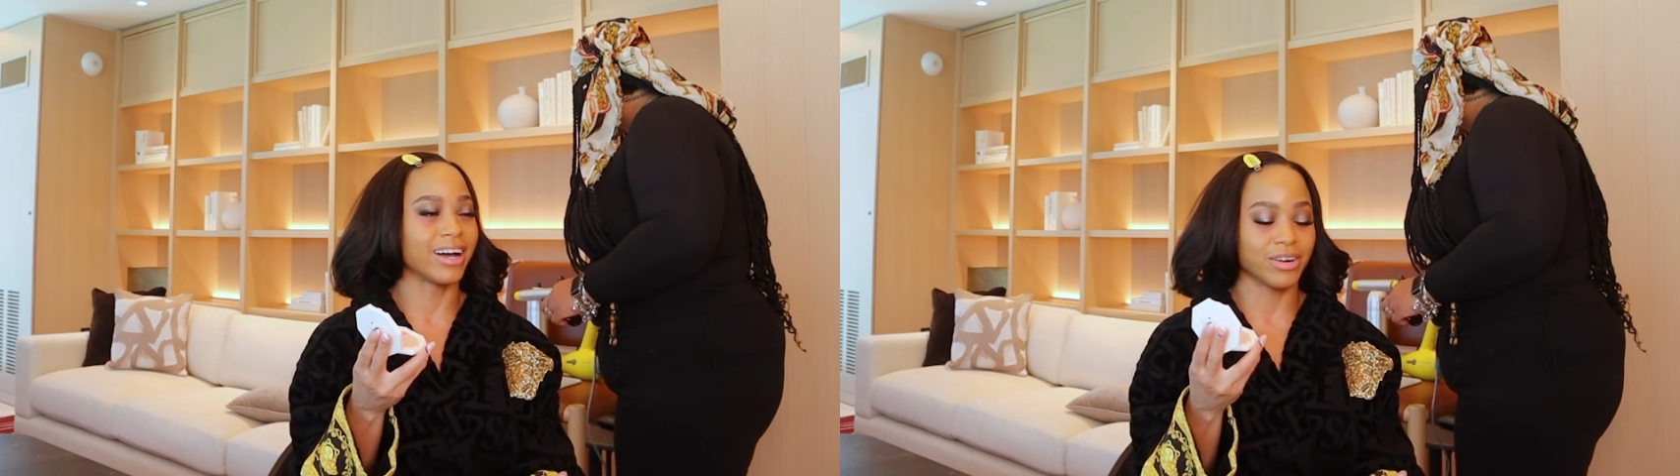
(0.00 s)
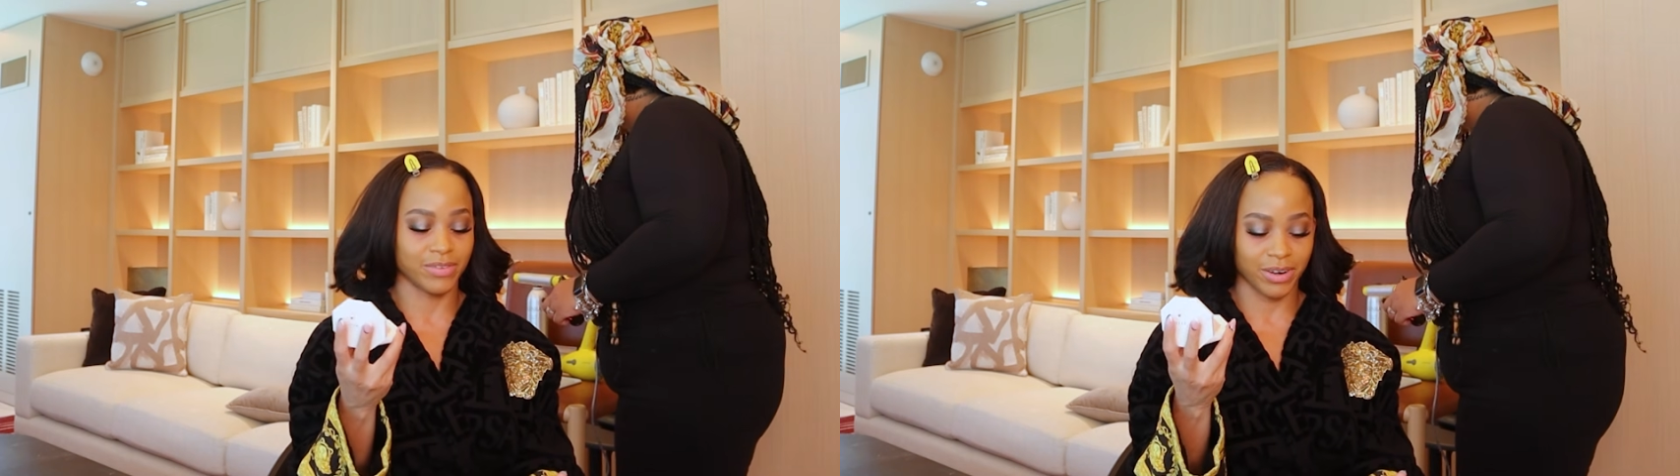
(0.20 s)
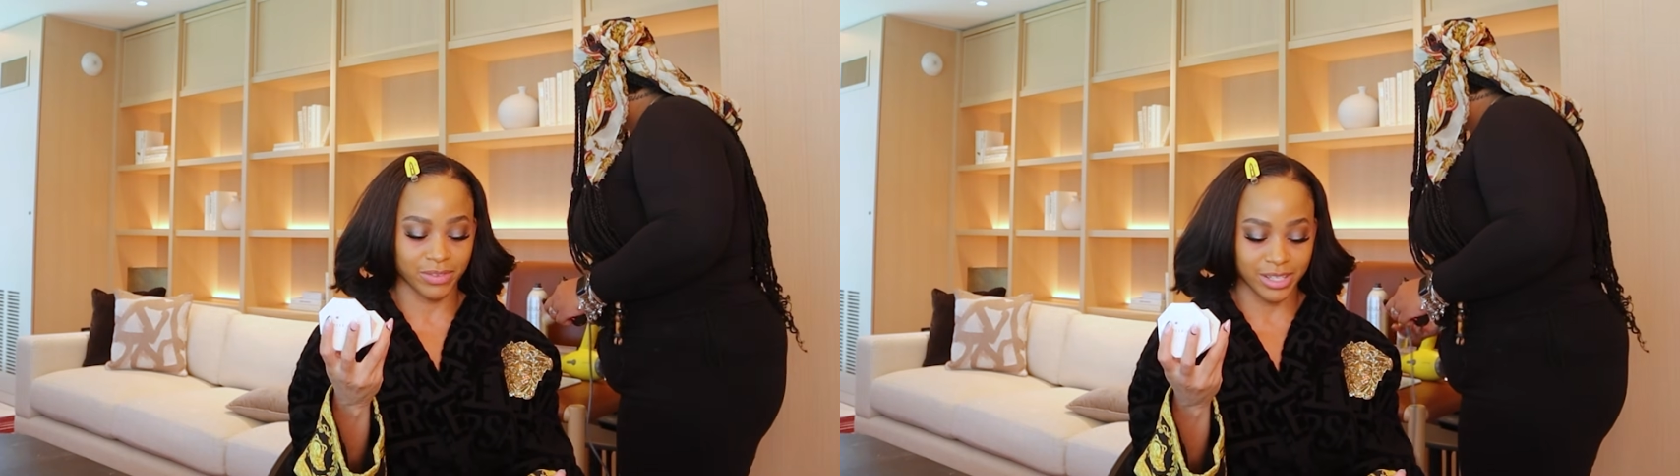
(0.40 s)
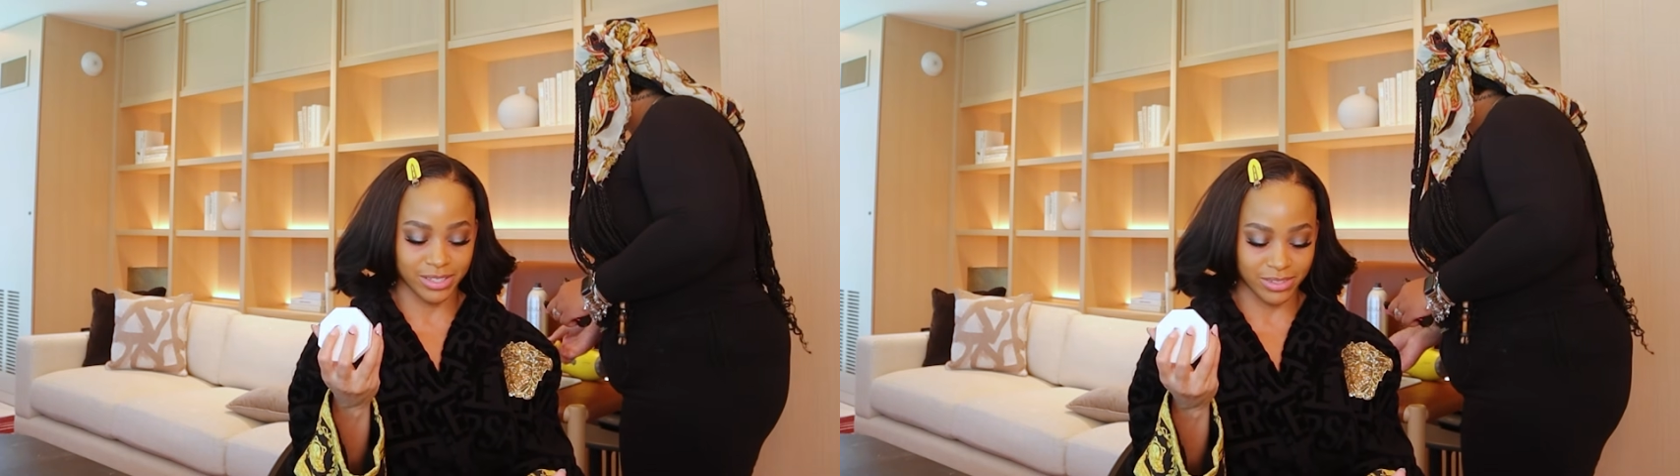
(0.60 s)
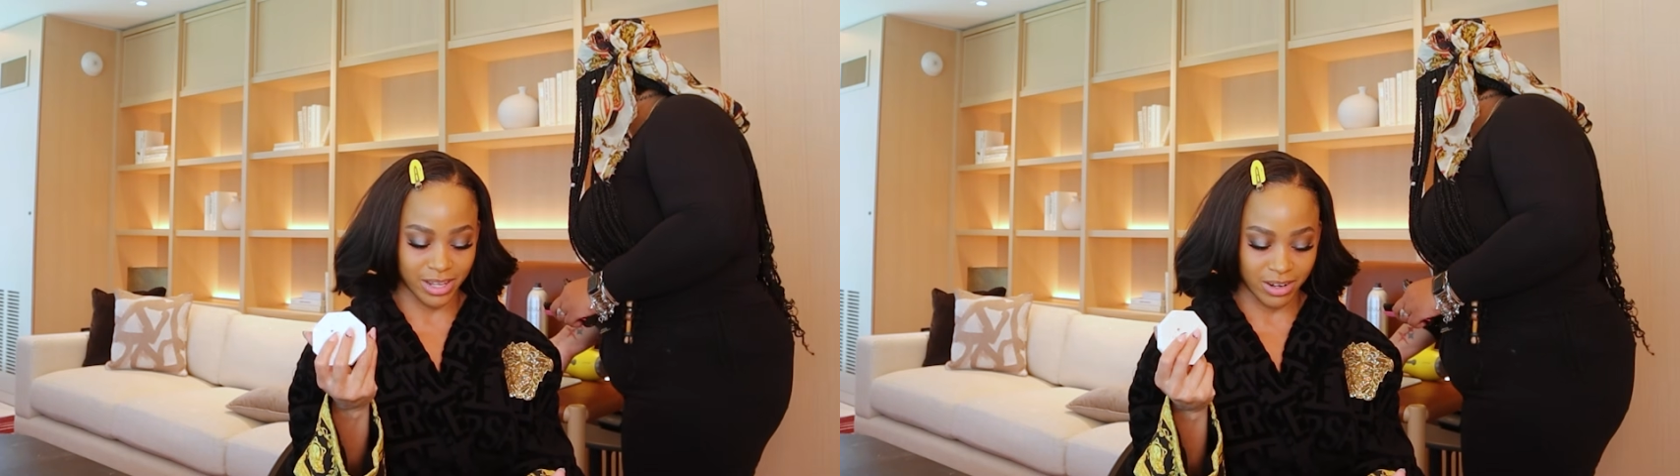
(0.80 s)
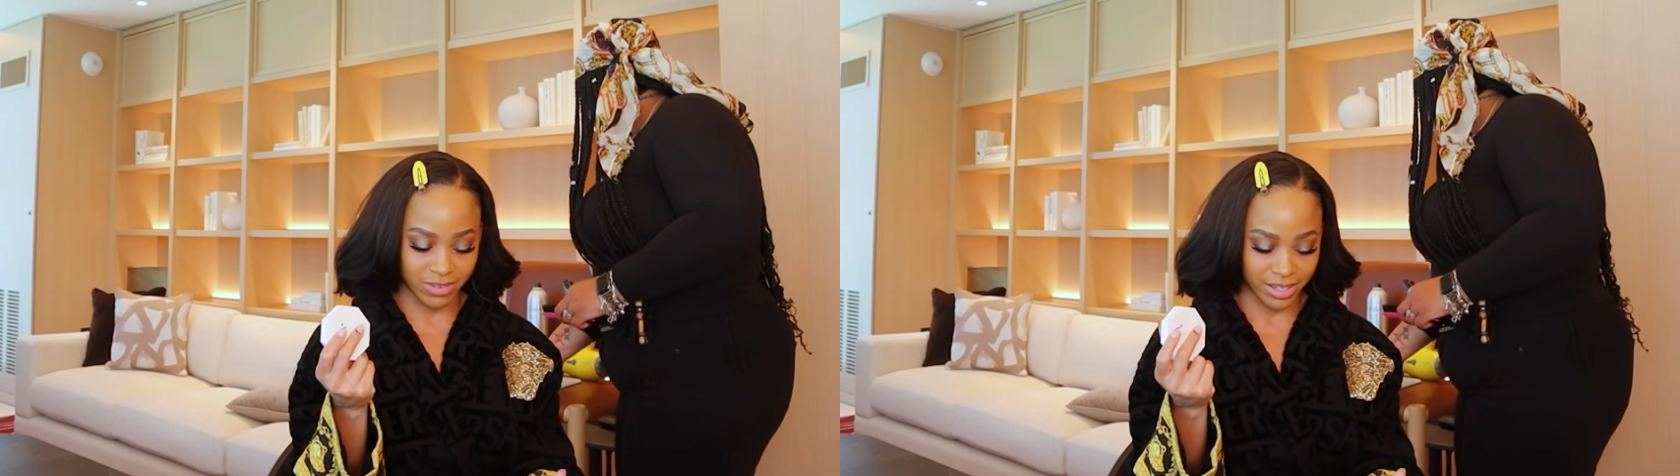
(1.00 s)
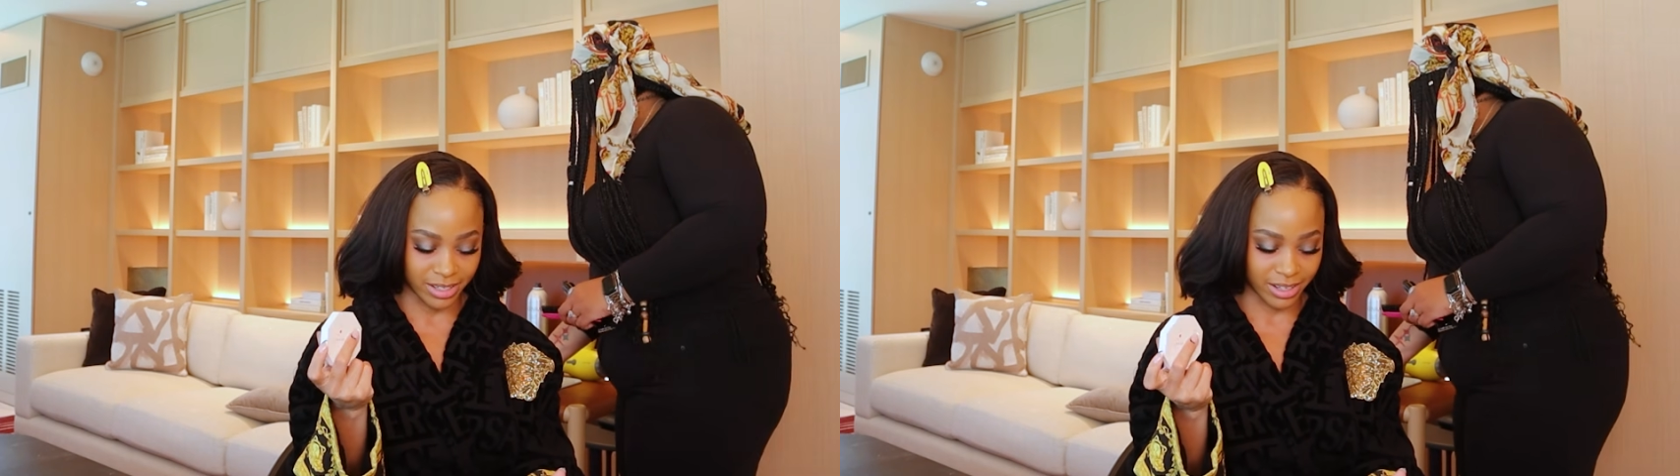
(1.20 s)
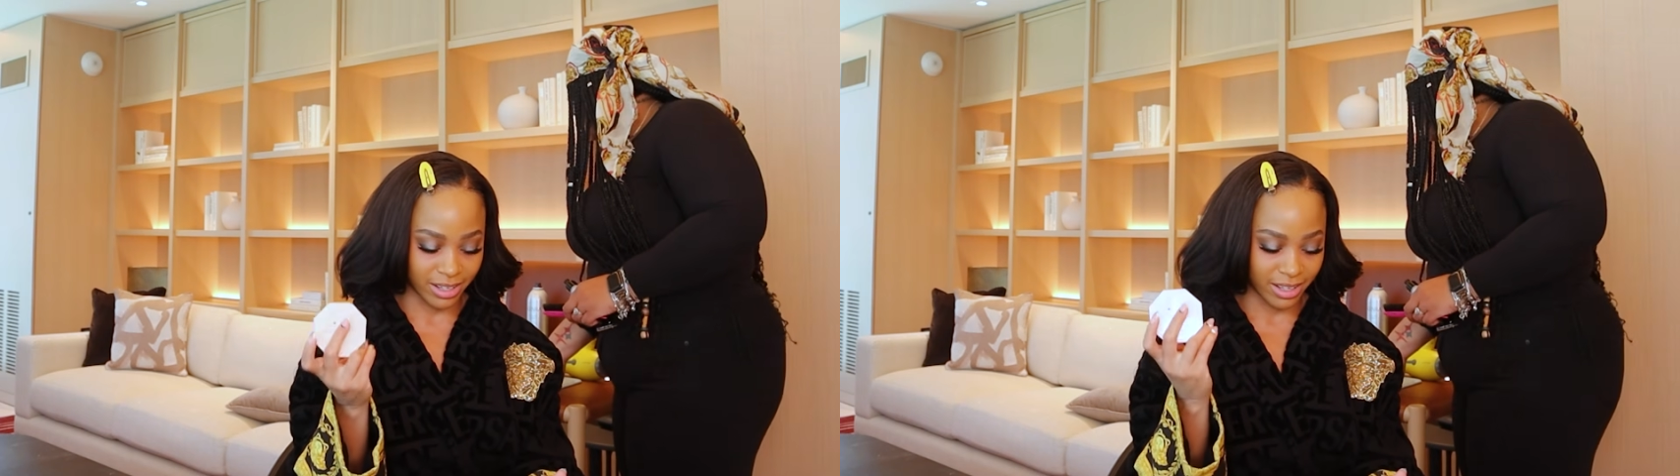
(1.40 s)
I would probably do that one.